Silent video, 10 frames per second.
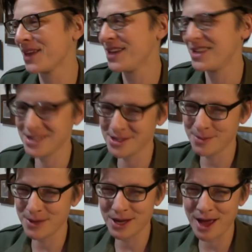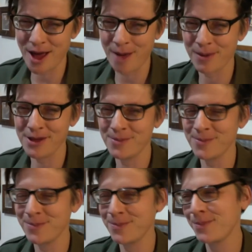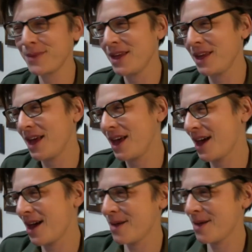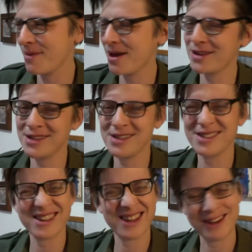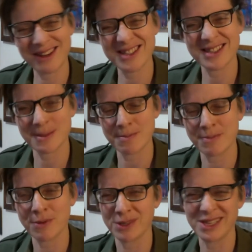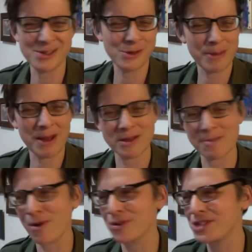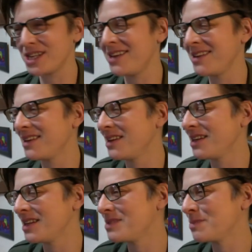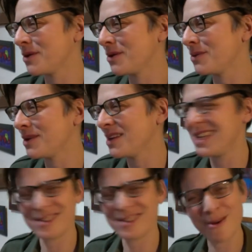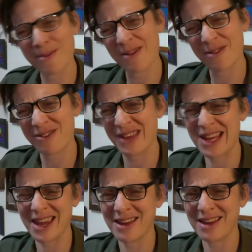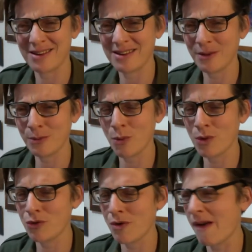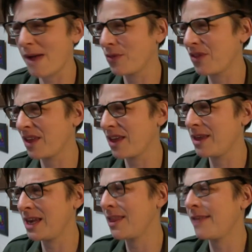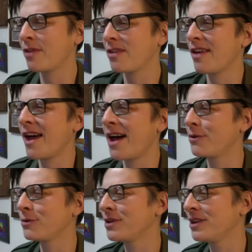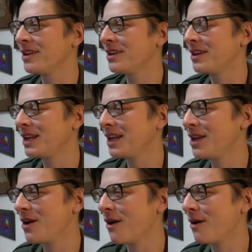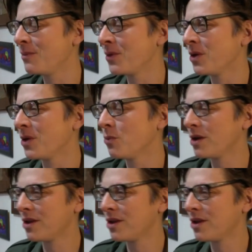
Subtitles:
is into being happy, and he's kind of simple. He's all about the body, is Pooh. He's not about thinking. He doesn't wander around thinking. He leaves that to Owl and ER. We're